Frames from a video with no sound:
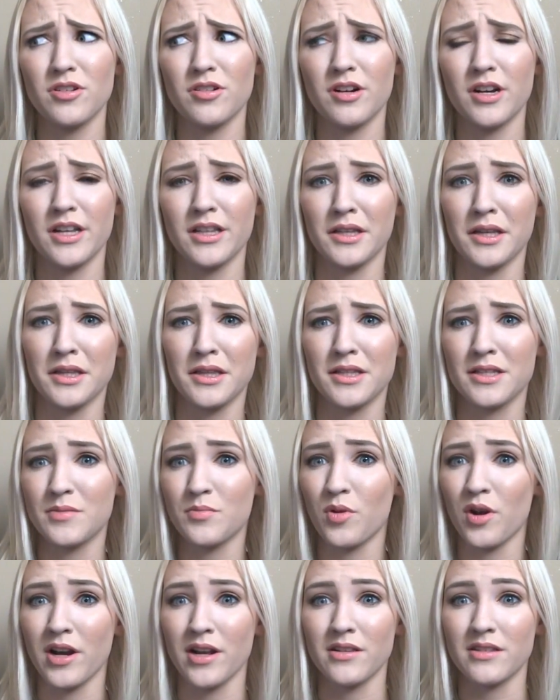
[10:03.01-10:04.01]
during like the
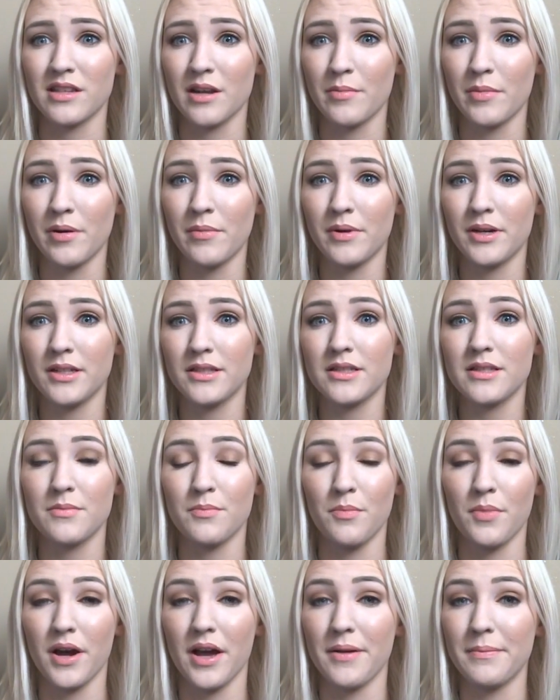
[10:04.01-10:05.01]
spring and summer months.
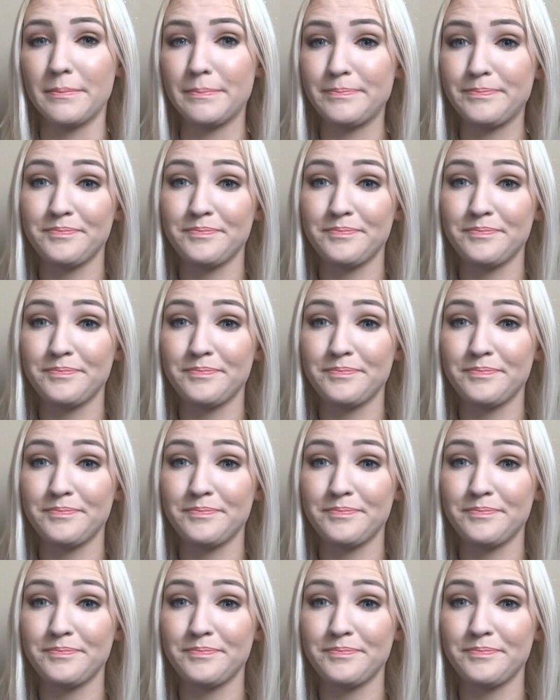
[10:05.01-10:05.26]
But